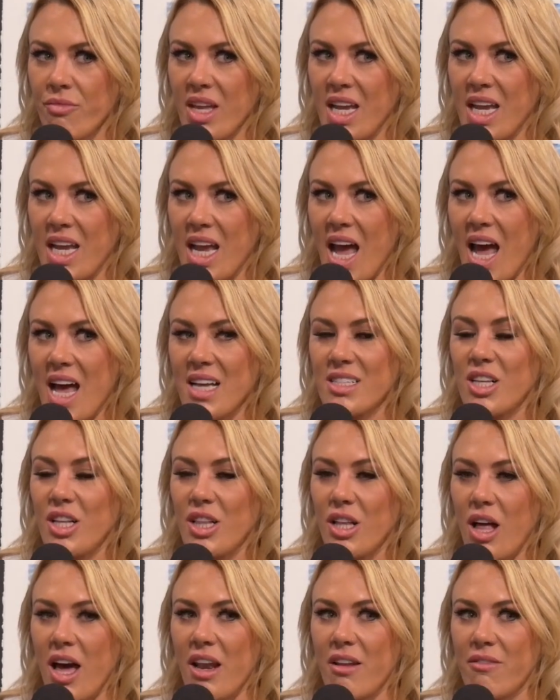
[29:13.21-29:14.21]
it has a
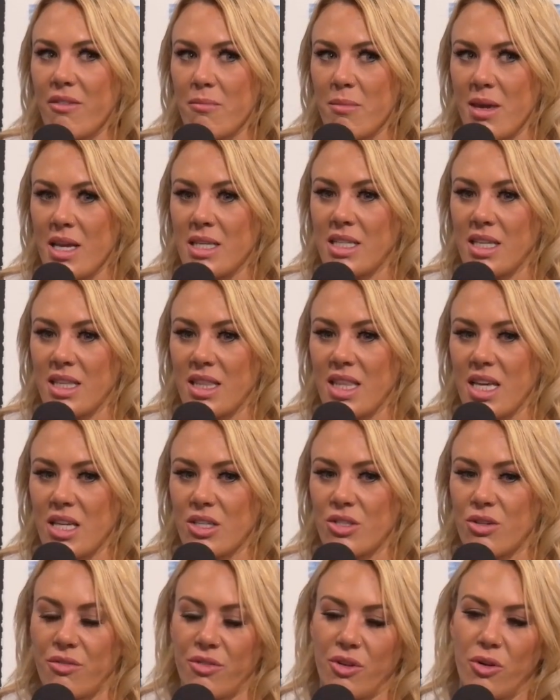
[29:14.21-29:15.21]
lot of amazing
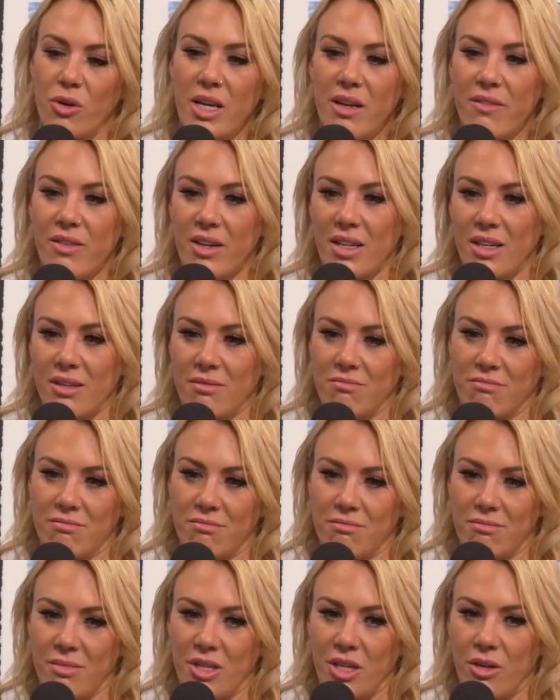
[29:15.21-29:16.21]
things. So if you're even,
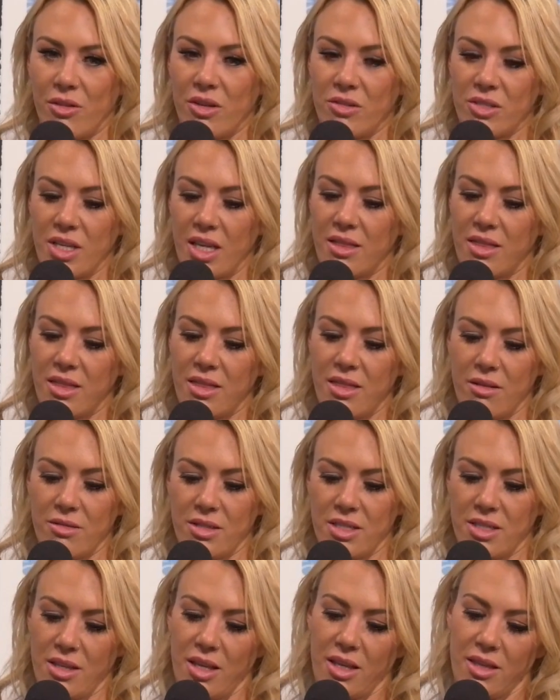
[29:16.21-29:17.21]
you know, there's like
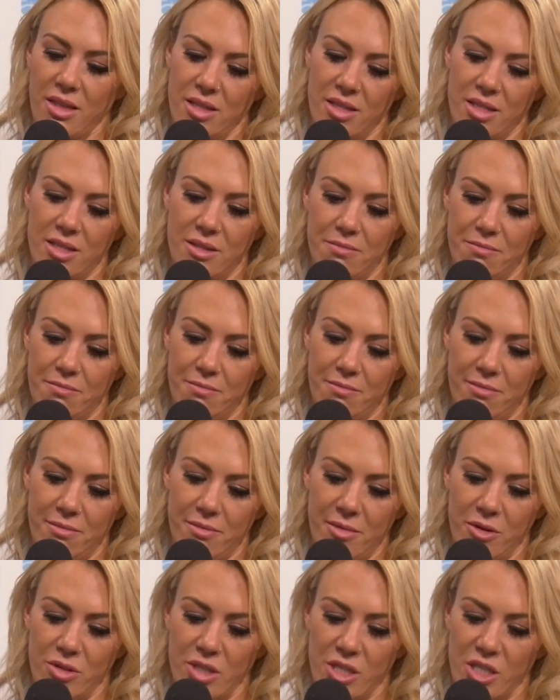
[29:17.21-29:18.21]
there's like this
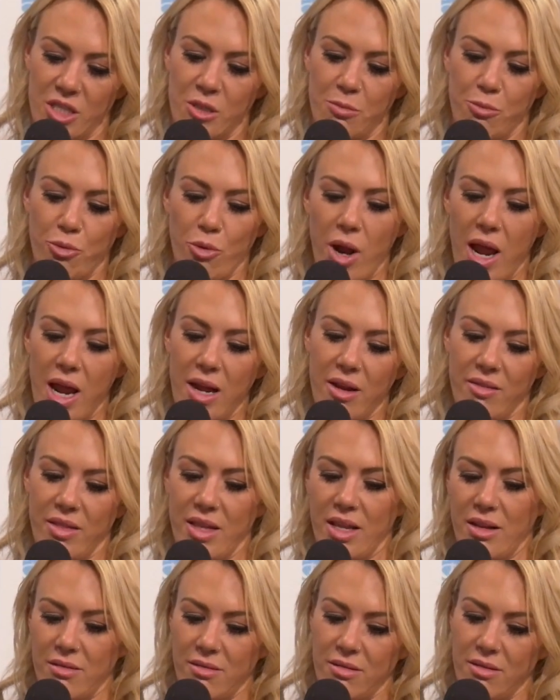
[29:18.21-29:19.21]
there's a spread
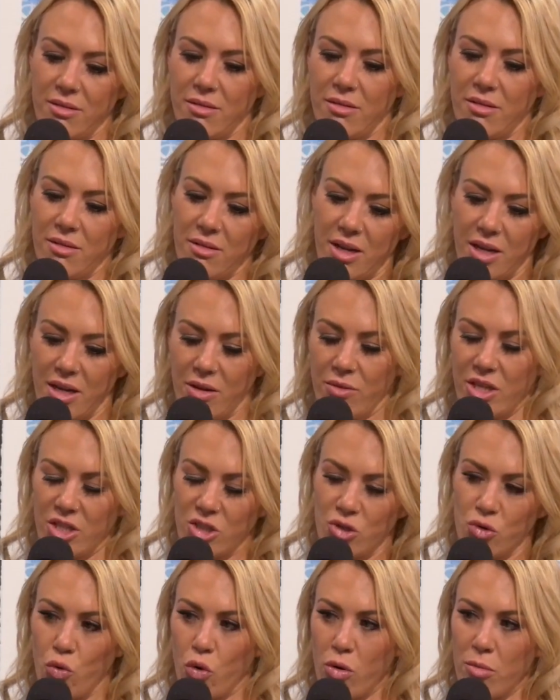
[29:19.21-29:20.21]
and there, eh,
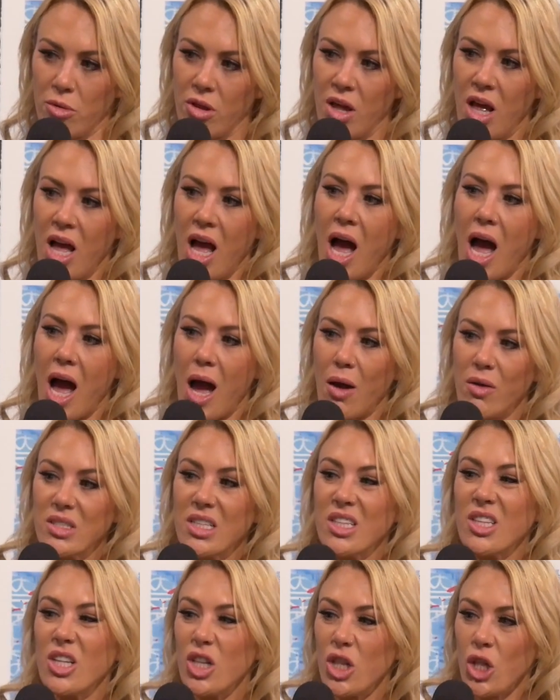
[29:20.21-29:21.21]
that's normal. I
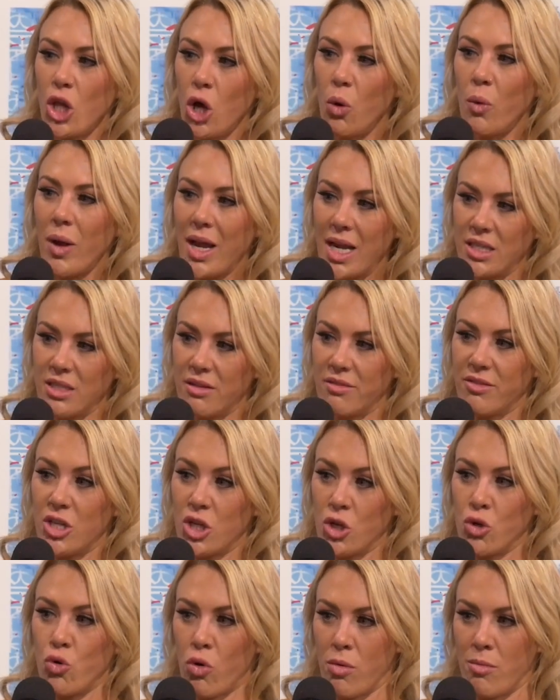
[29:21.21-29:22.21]
was on the low end of
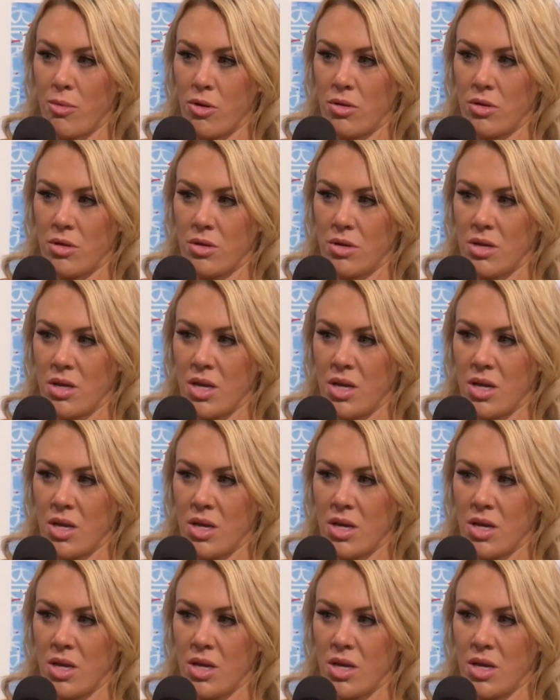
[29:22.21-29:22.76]
the normal,